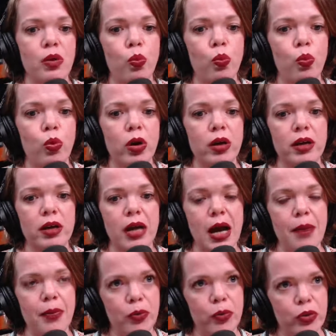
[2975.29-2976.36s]
what could
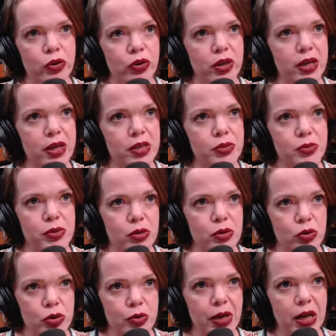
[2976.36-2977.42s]
happen with your kids with
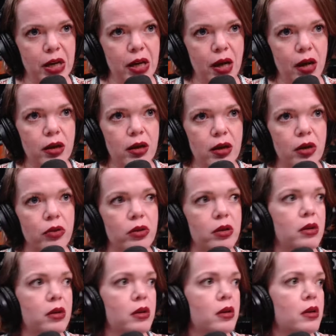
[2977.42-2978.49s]
social media,
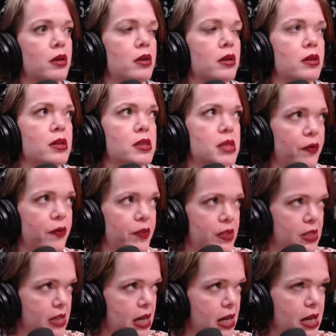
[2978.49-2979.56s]
the
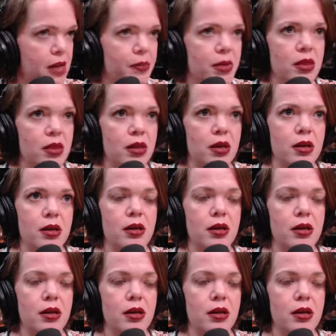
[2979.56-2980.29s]
self-esteem and the